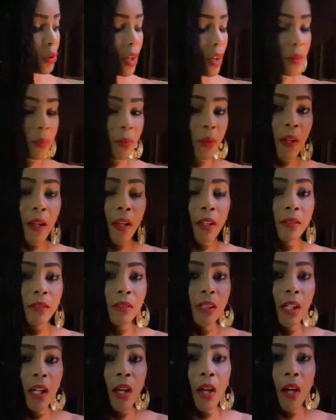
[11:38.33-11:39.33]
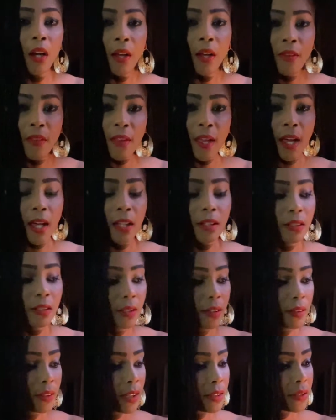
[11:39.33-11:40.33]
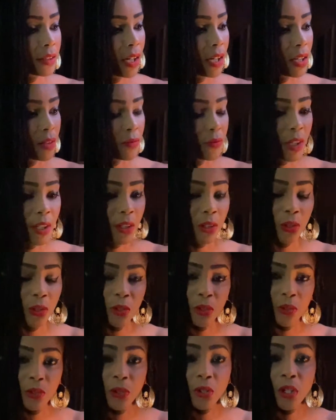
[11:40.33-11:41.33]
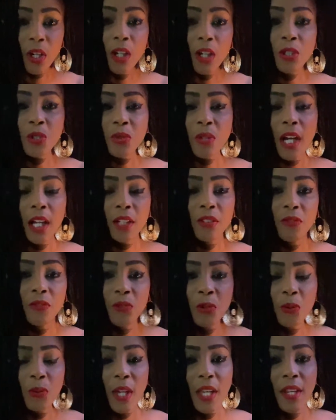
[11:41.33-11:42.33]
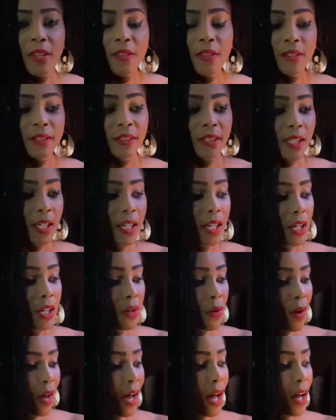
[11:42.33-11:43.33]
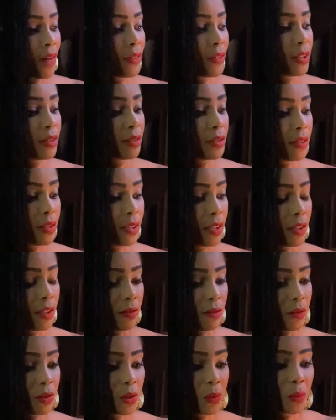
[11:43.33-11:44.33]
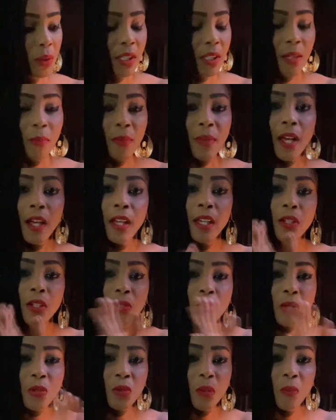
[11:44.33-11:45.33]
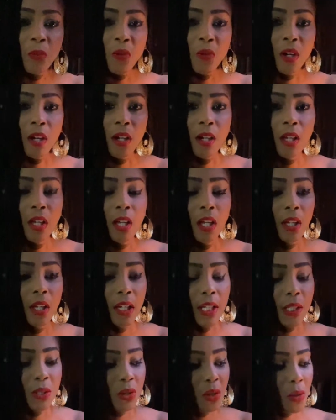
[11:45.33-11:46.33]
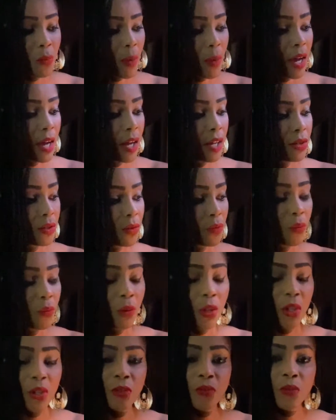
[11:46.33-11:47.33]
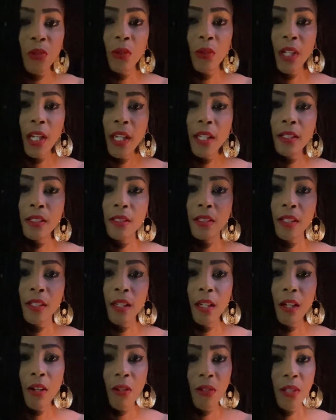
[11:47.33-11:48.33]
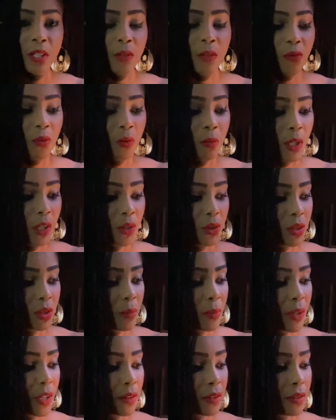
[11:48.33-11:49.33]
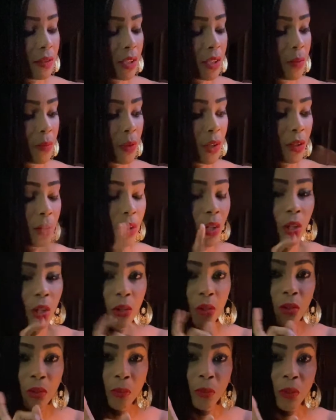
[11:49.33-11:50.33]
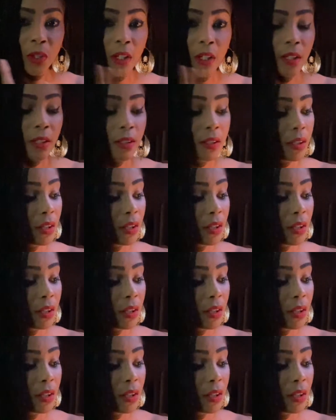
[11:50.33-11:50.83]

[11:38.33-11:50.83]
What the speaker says: the blood on that. That's kind of like your contract. You've created this thing and you have it. So then you would keep that in your grimoire. It's your page of what you've created, all the information about the demon, your blood,